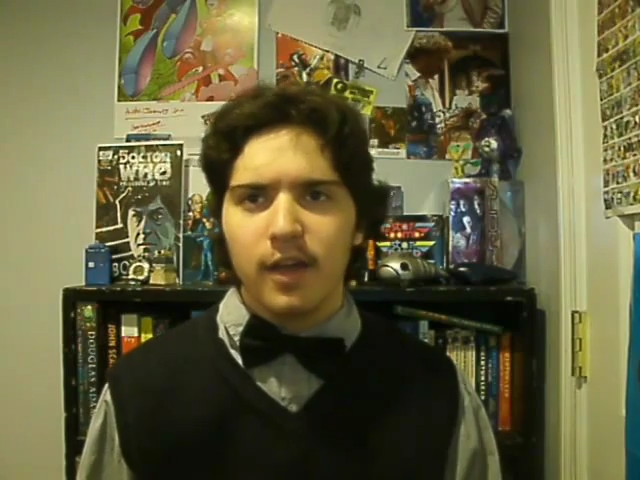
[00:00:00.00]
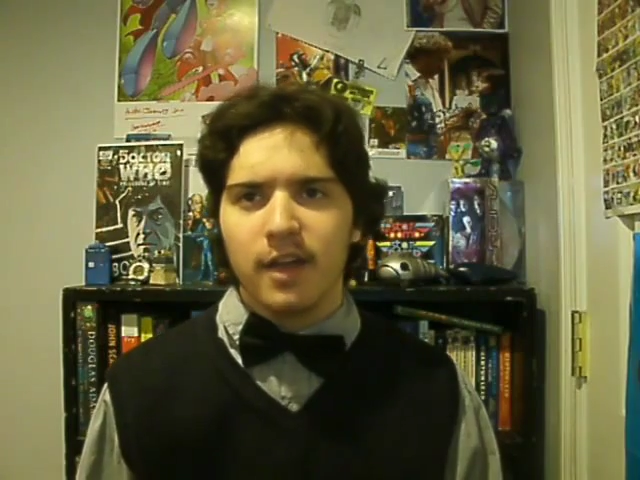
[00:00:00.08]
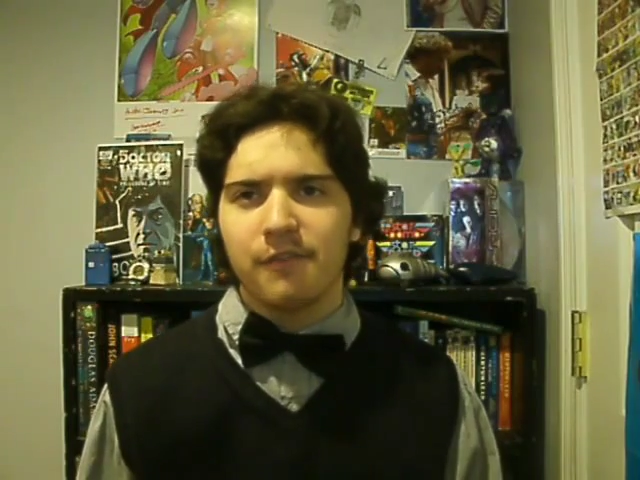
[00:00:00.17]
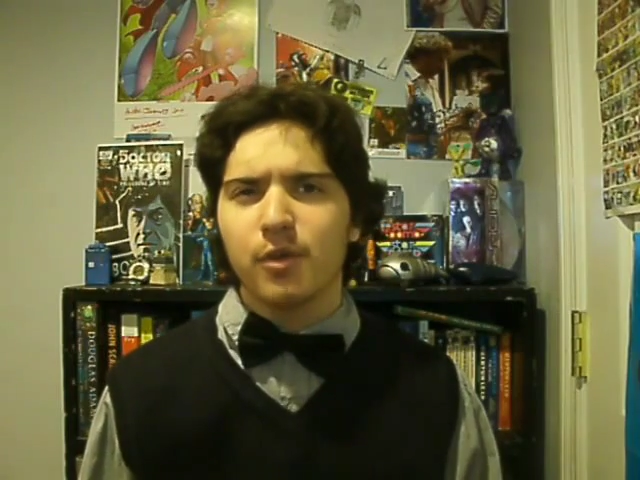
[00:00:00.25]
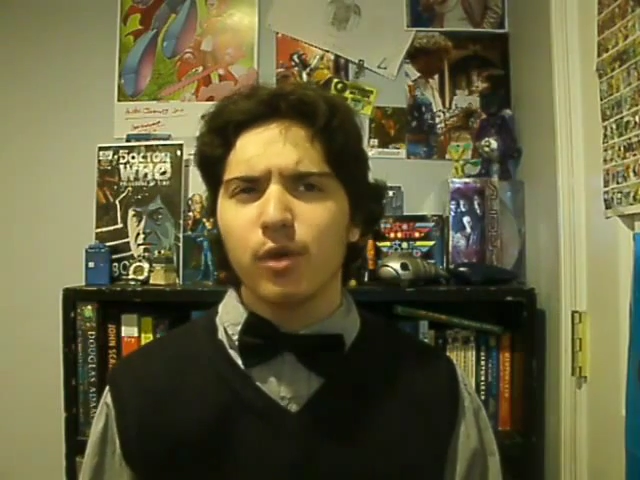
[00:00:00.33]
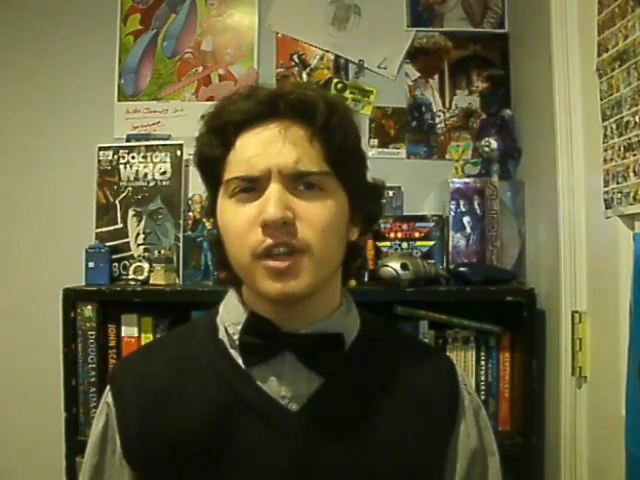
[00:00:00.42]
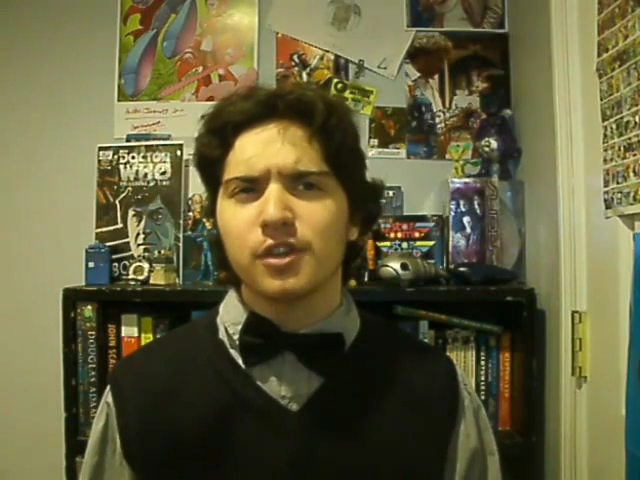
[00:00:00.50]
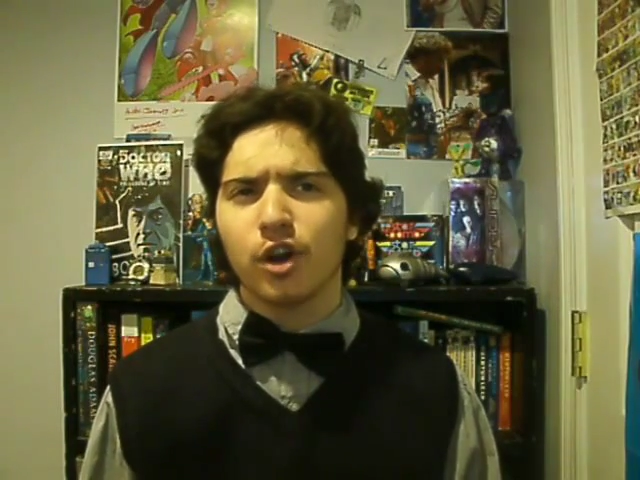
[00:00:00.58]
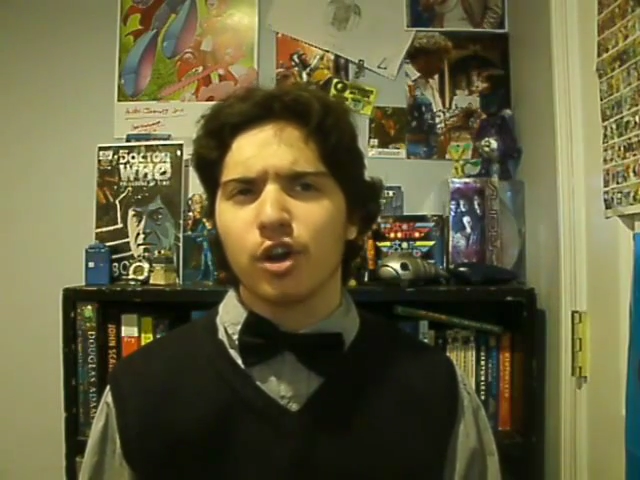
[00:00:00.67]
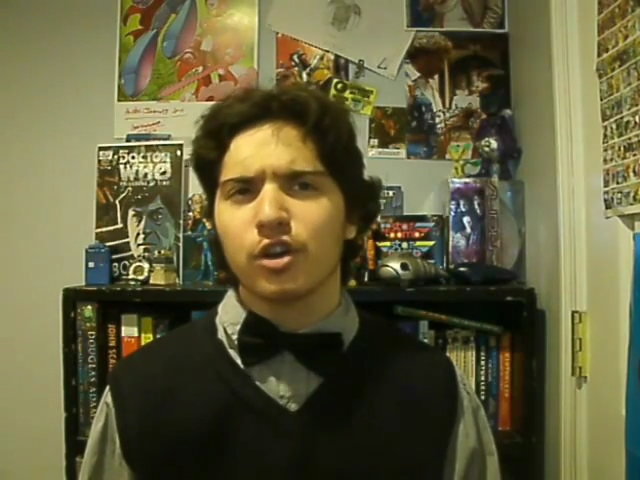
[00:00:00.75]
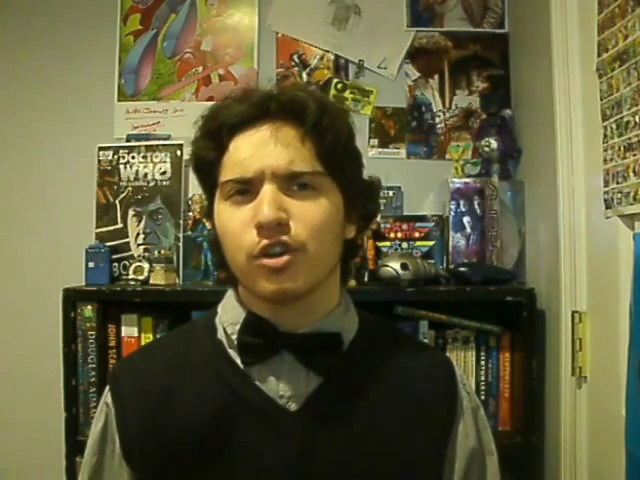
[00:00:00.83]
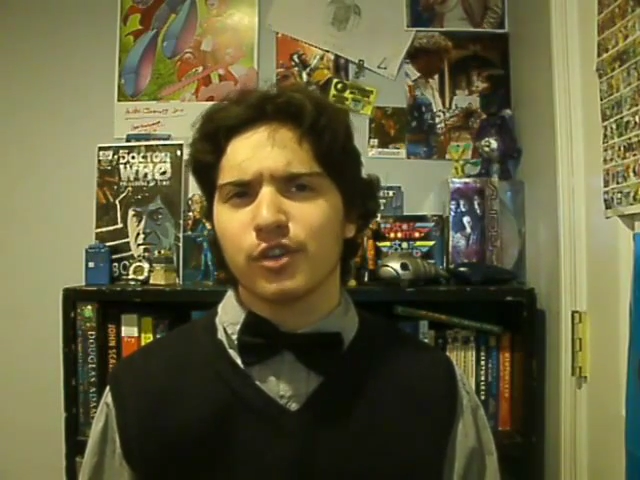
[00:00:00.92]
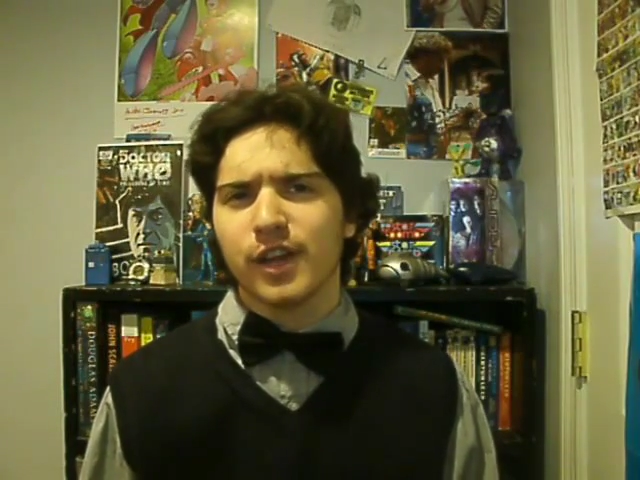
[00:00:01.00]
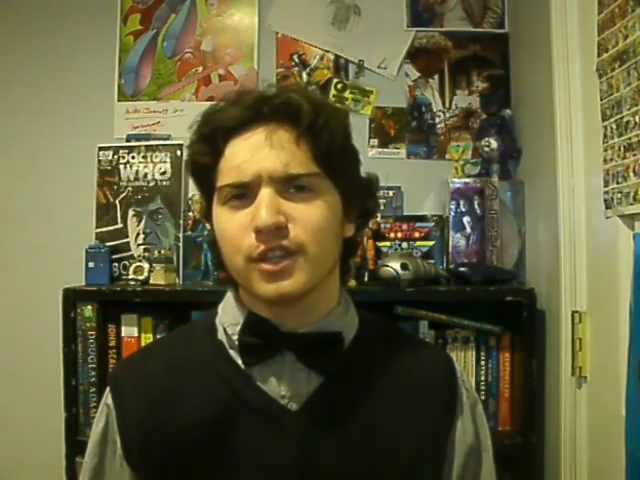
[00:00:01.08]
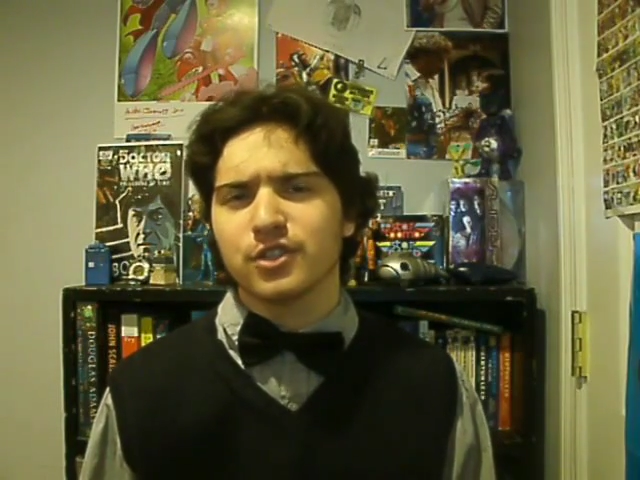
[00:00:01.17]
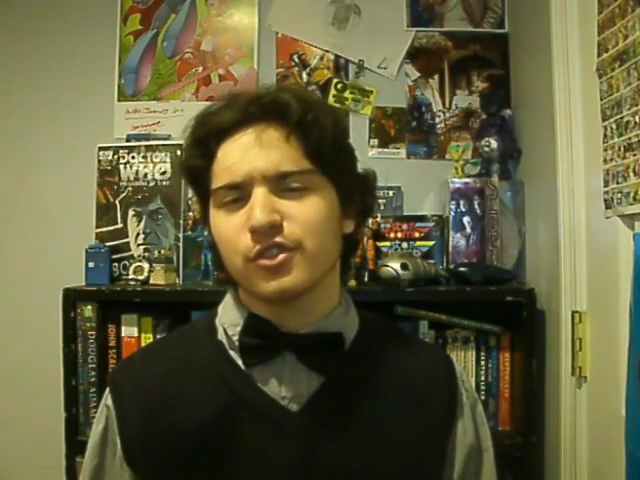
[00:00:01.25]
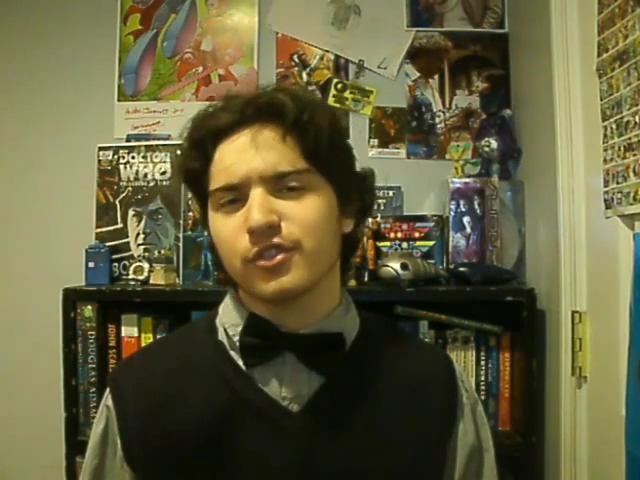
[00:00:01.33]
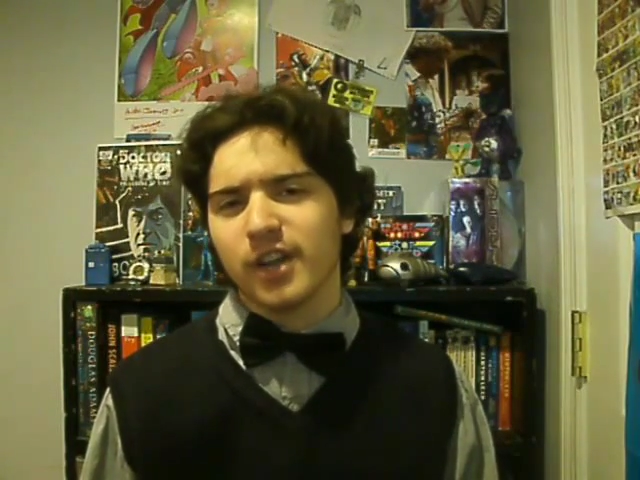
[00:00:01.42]
If you want a darker and
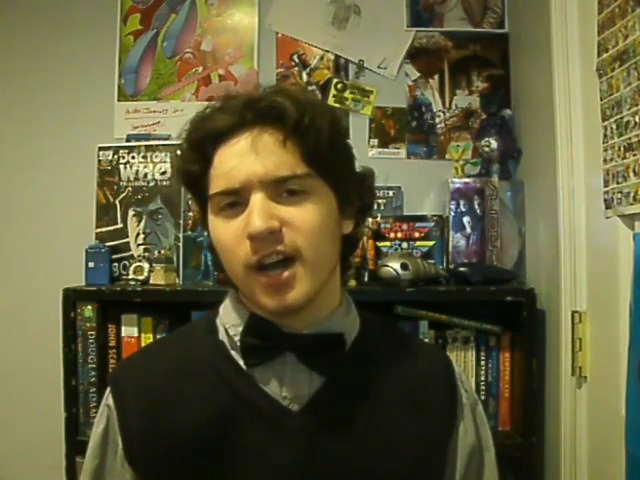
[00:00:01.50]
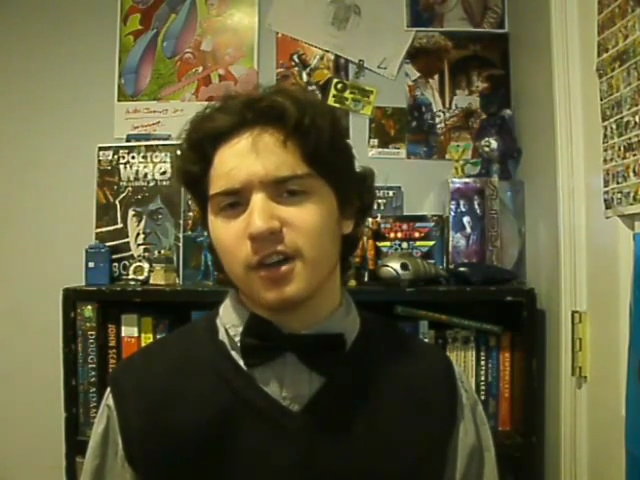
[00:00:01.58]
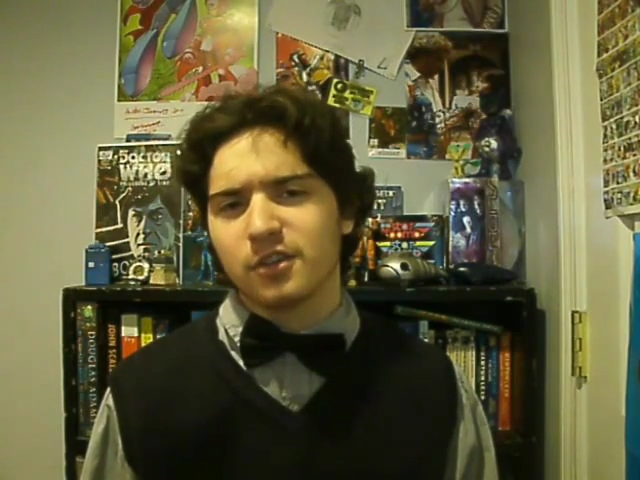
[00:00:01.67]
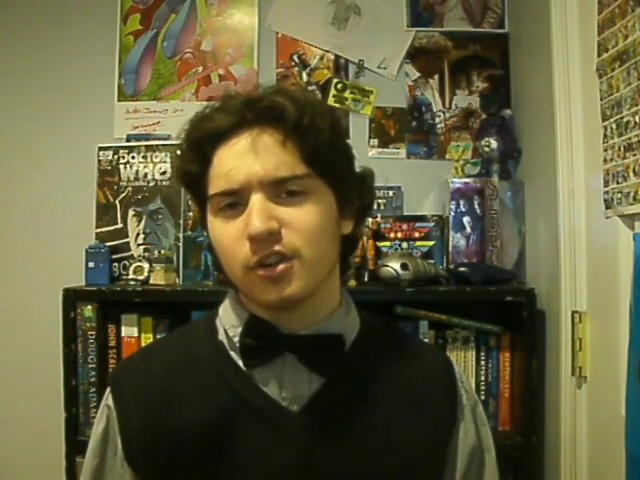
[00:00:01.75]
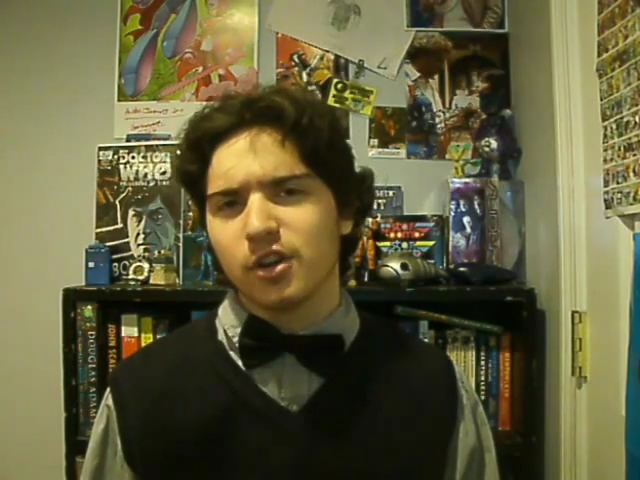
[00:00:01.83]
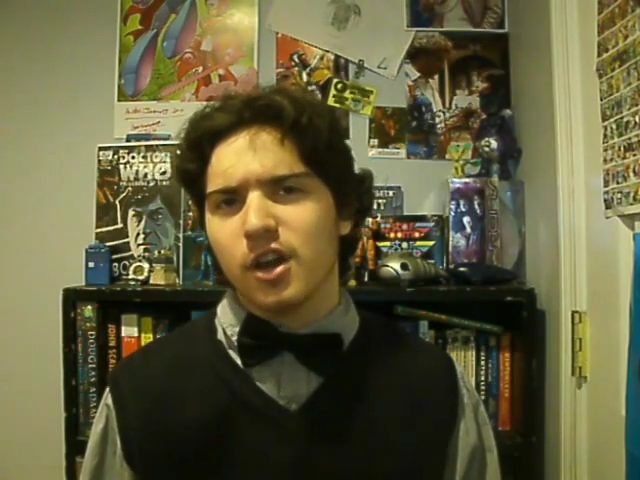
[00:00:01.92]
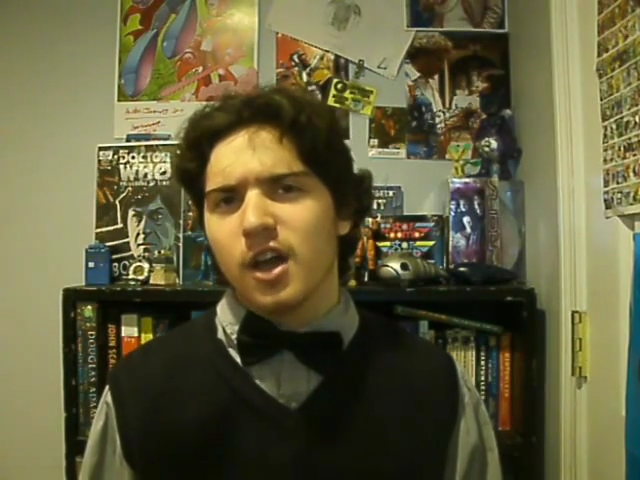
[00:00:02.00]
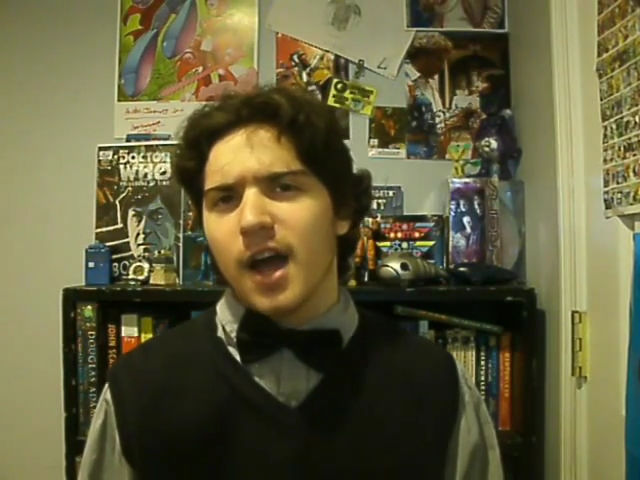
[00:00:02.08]
edgier Doctor,